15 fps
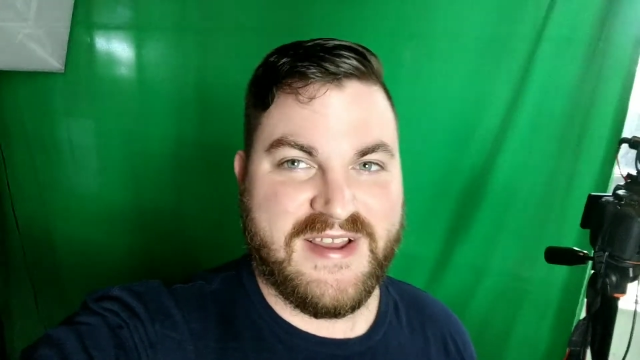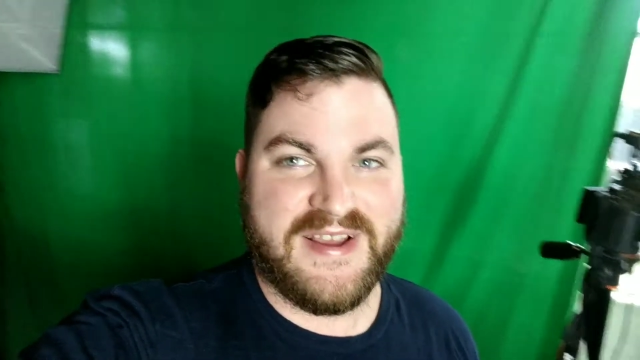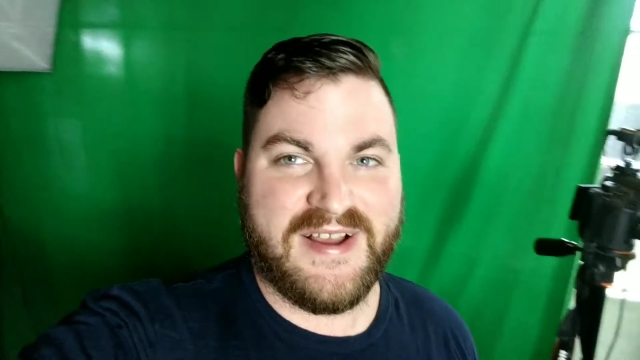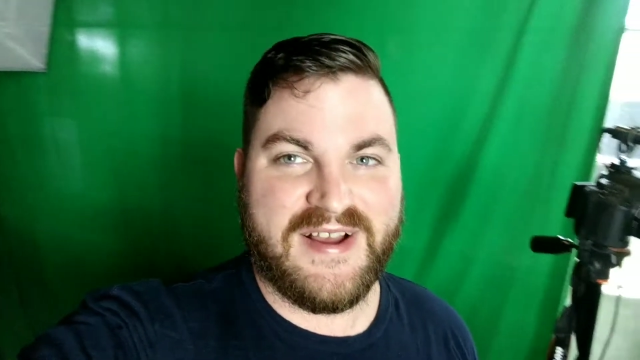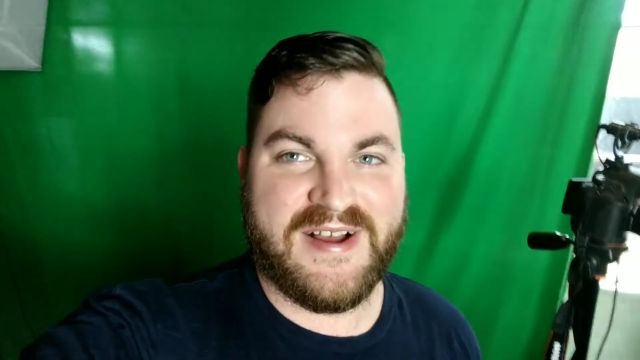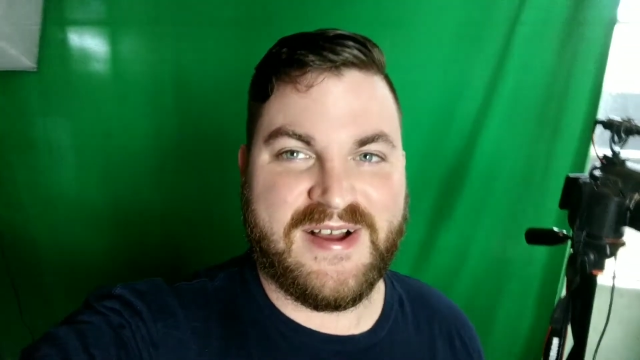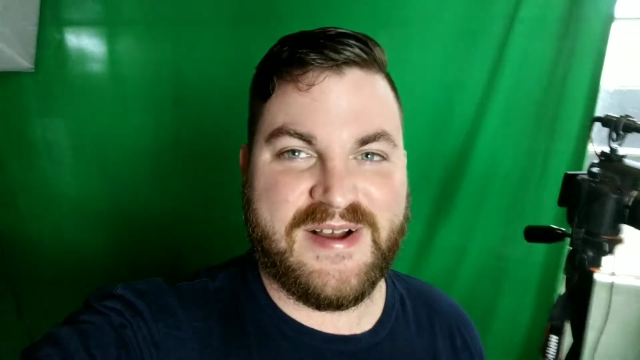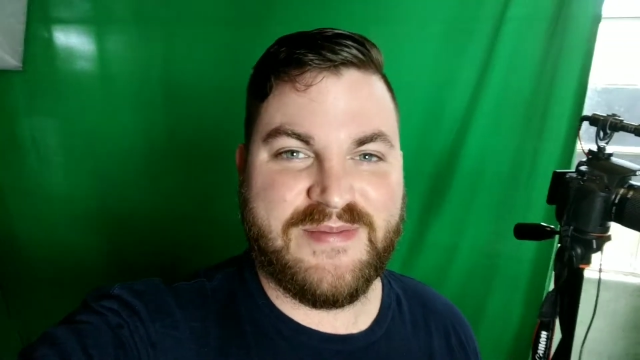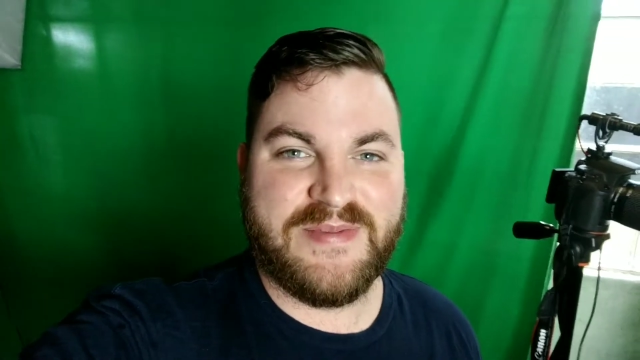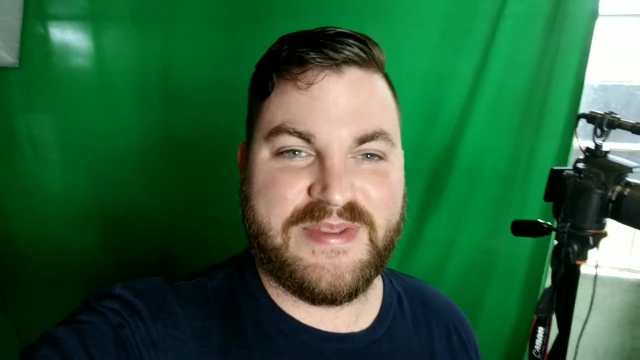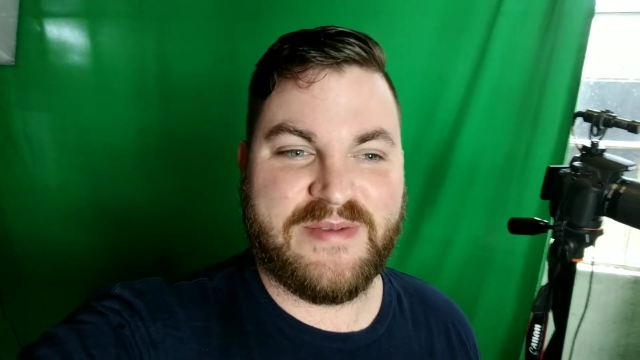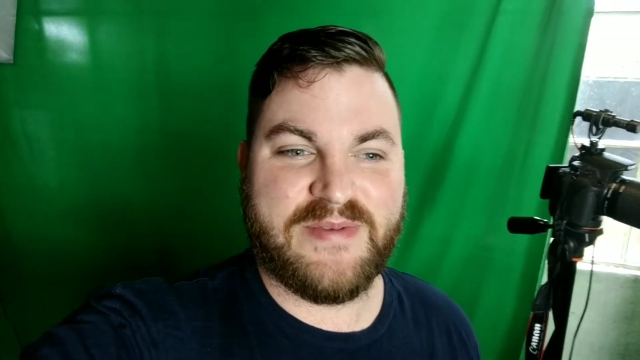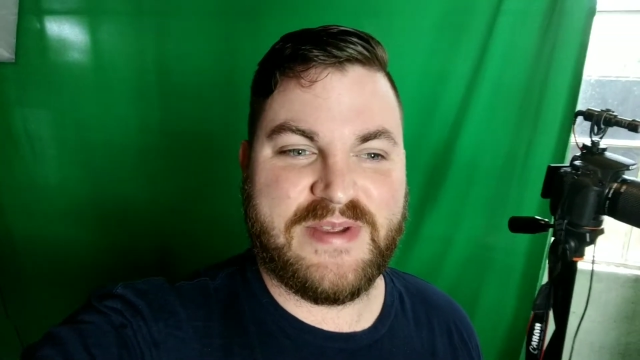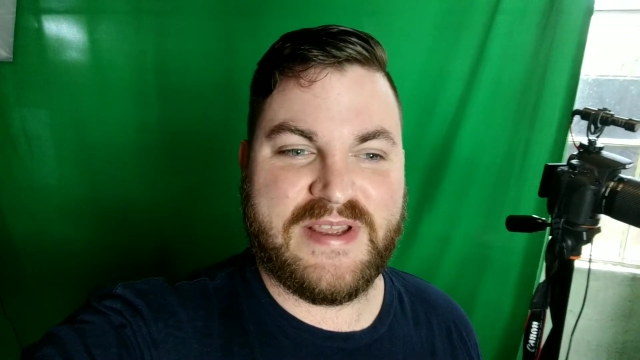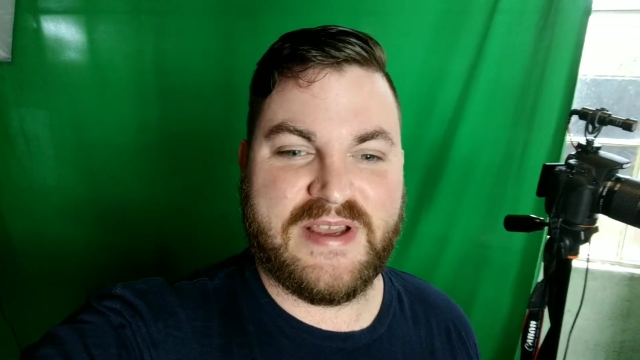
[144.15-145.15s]
But
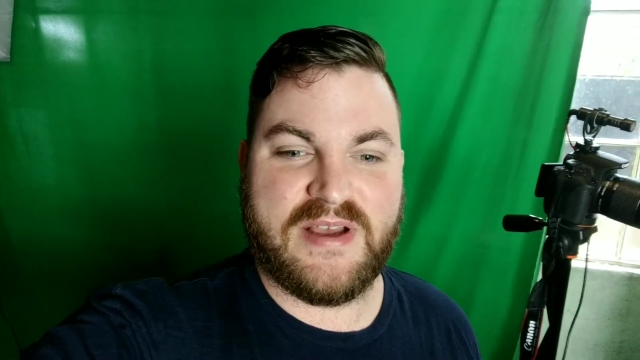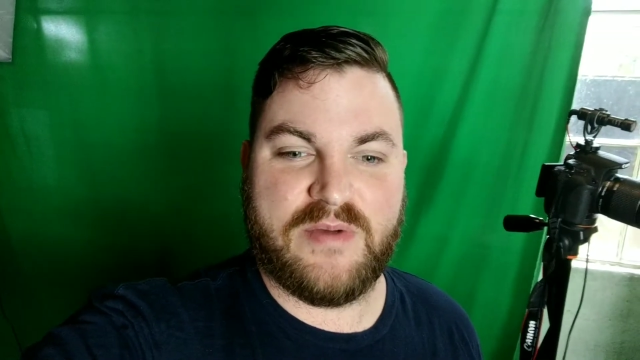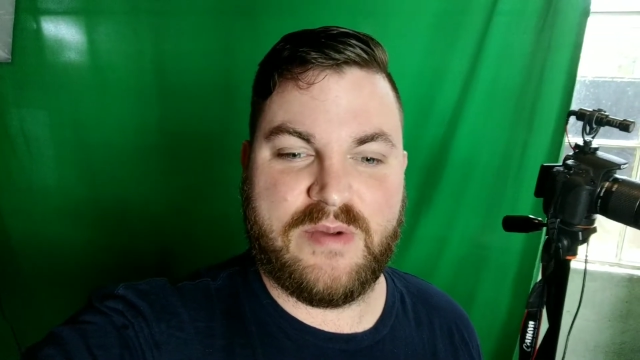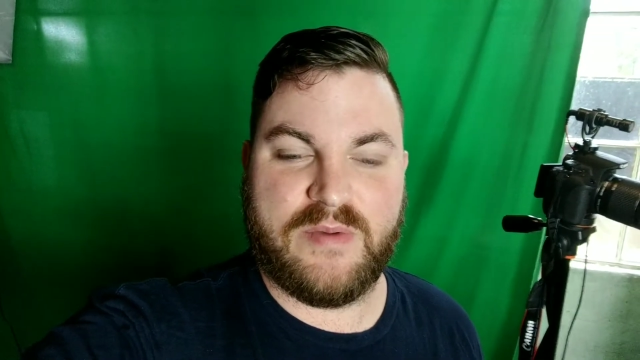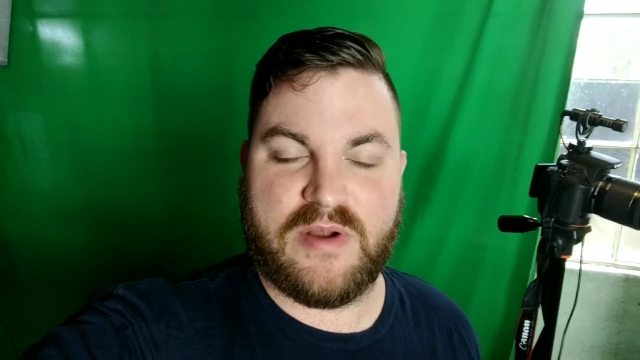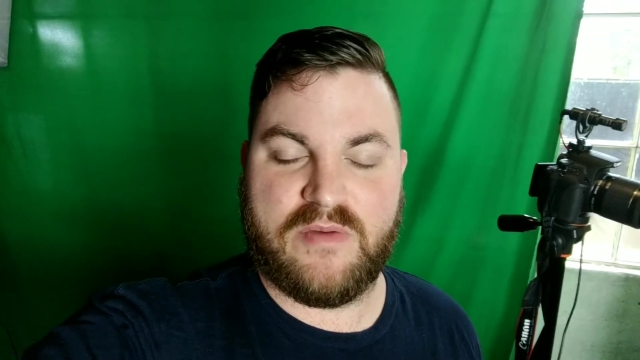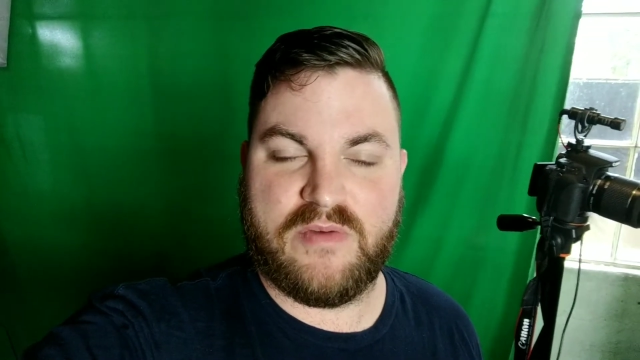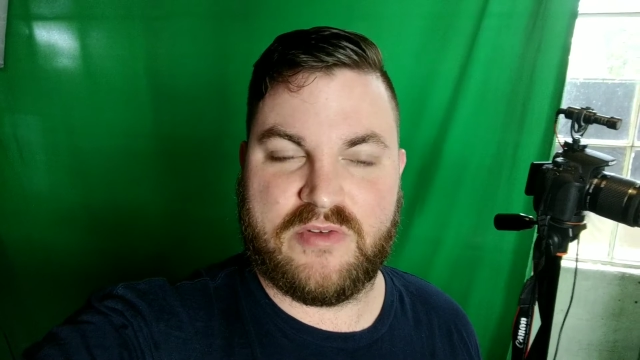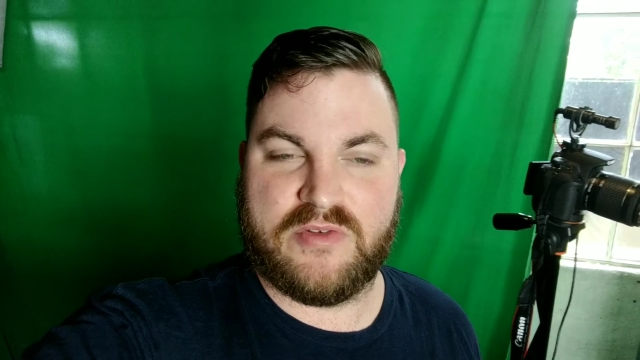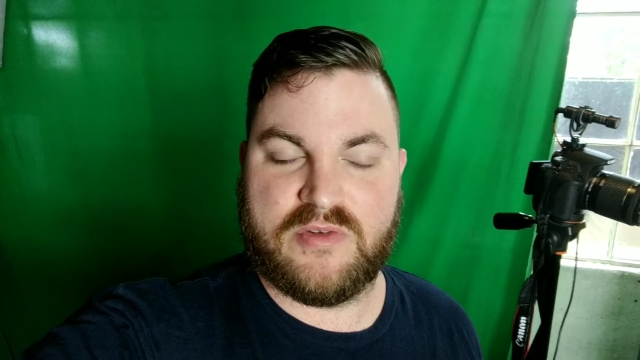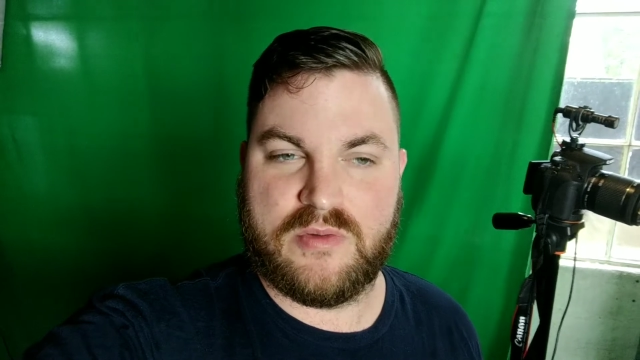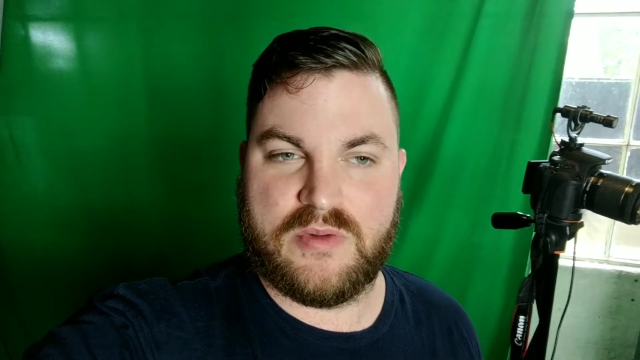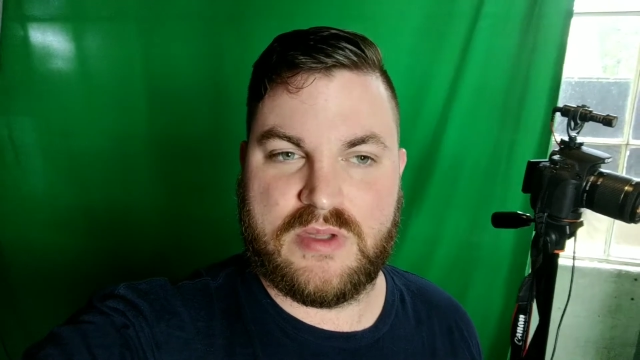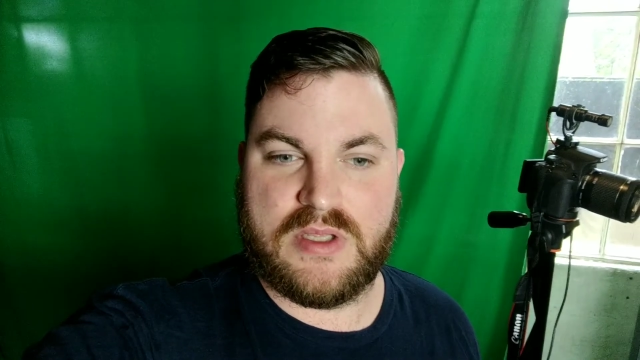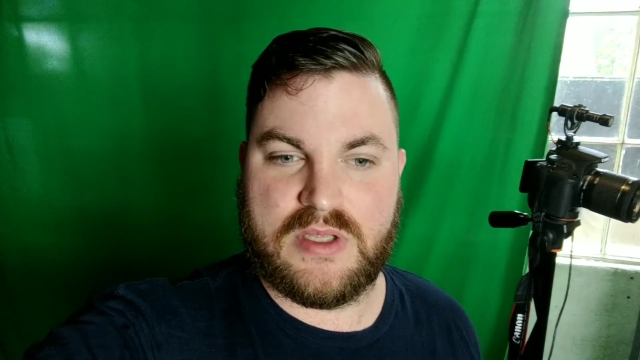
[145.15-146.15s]
then we went over
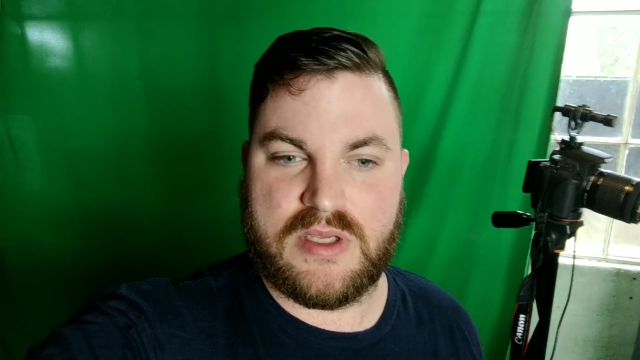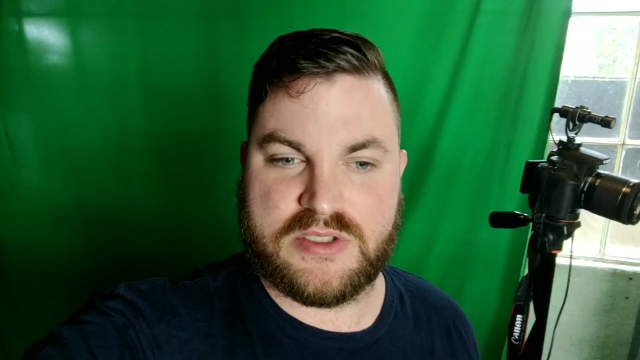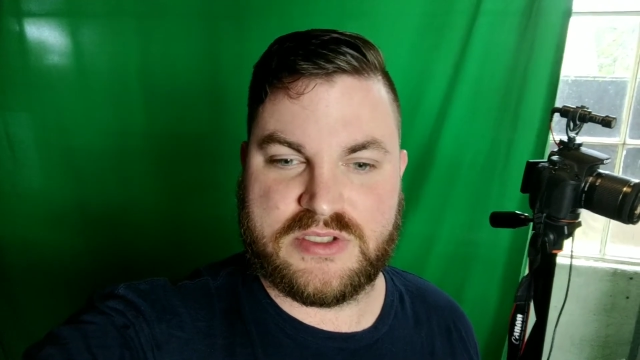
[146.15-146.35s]
to the